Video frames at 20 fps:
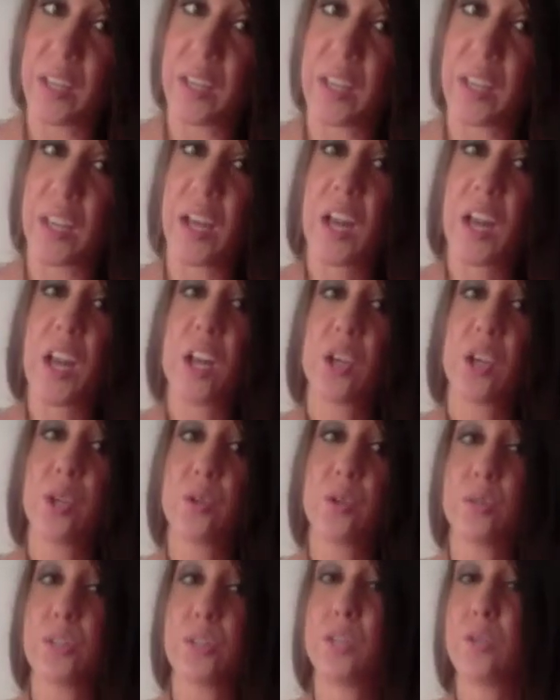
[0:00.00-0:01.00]
here. Like,
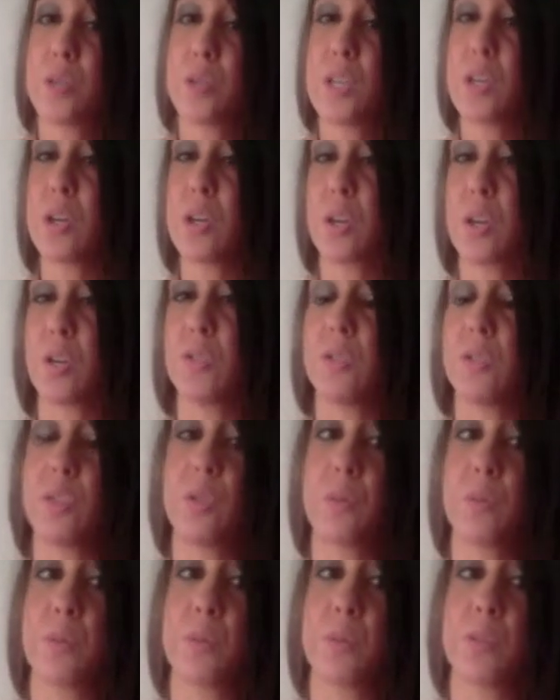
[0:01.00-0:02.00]
you should treat your
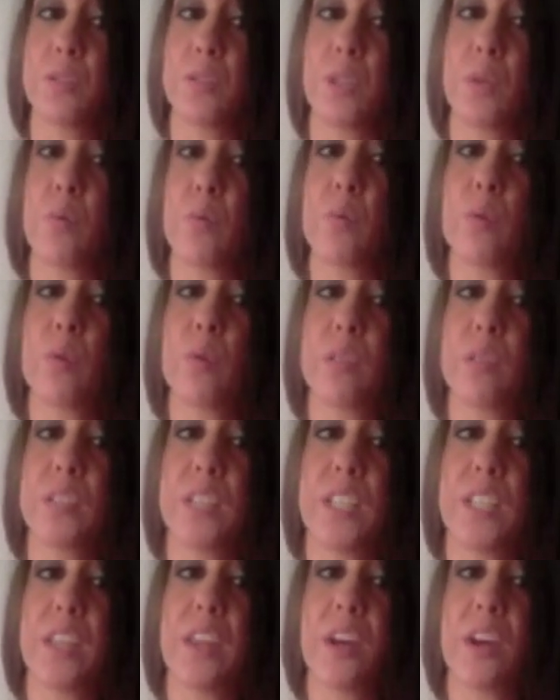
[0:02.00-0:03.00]
consumers like
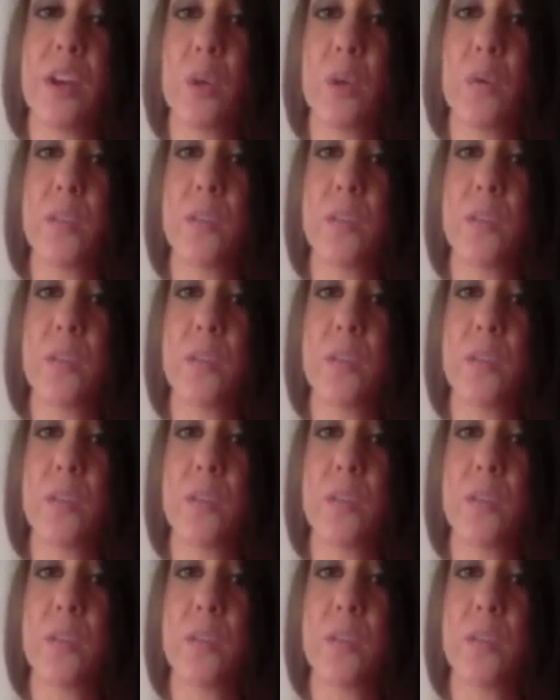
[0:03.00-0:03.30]
royalty.